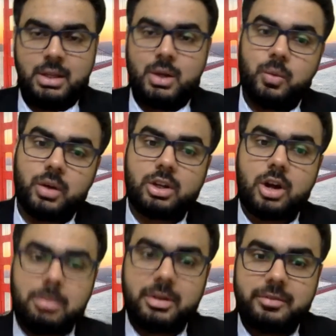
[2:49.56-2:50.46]
One
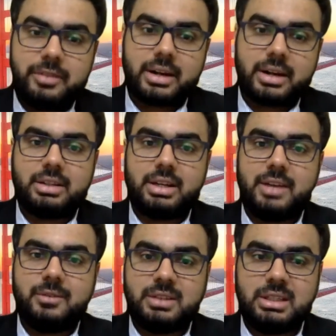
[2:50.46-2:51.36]
common factor that I
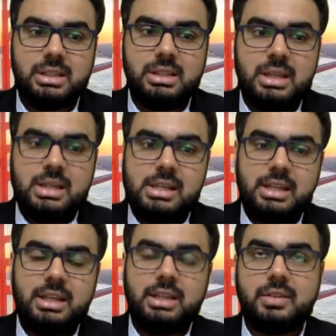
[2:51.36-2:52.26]
have seen
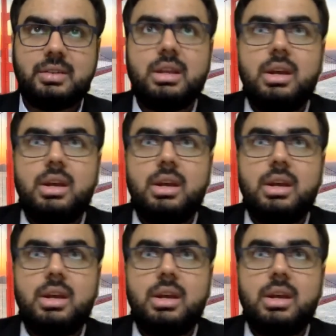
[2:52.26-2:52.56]
is